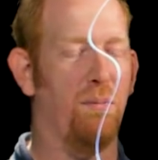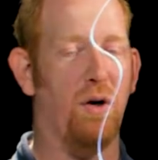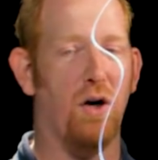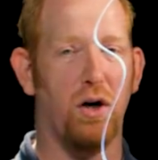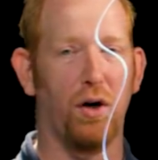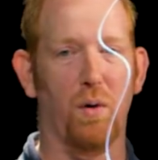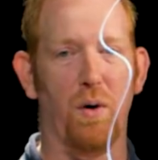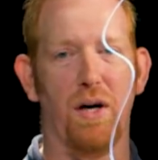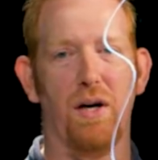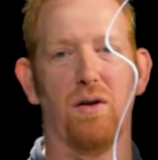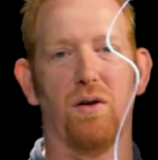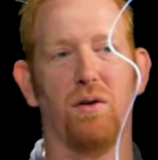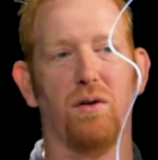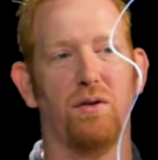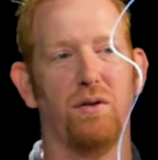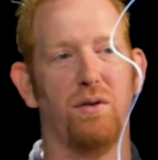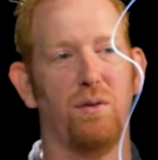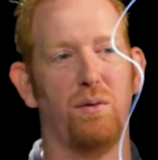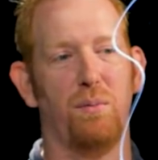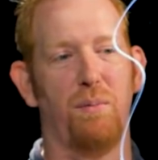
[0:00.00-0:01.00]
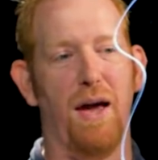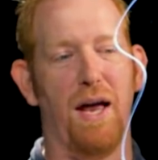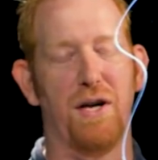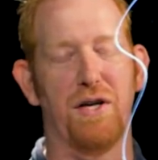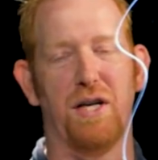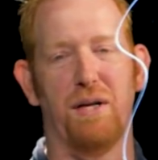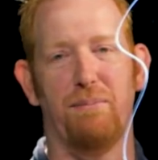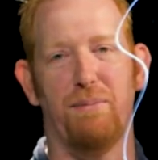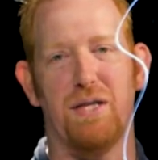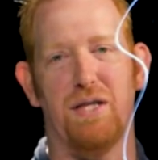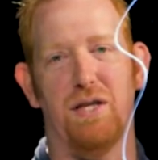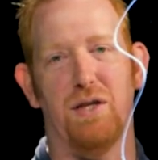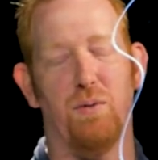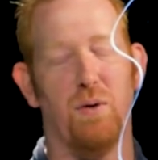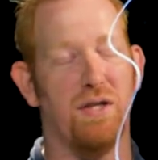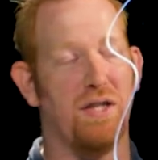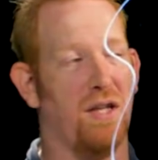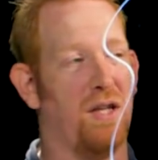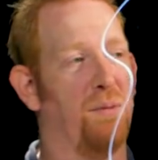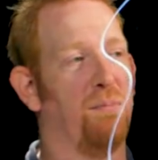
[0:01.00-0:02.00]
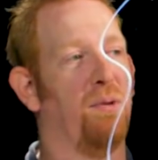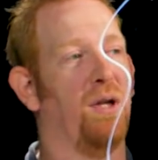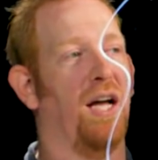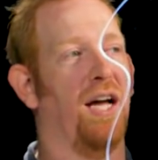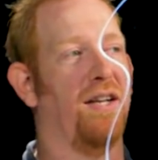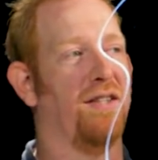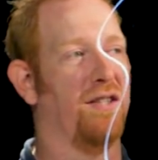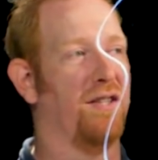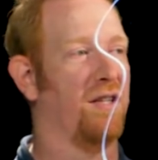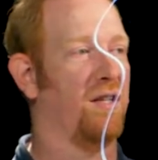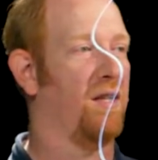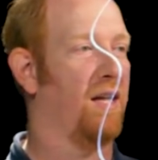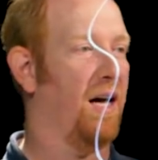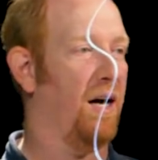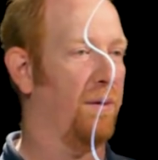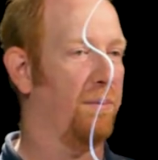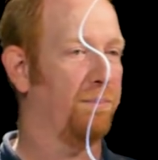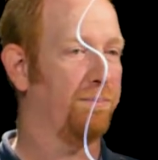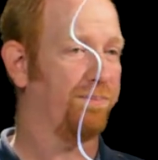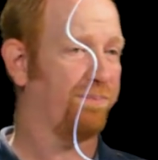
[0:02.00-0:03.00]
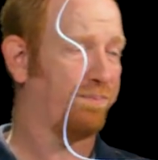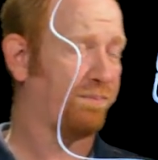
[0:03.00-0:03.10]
but are critical to managing business risk and compliance in the cloud.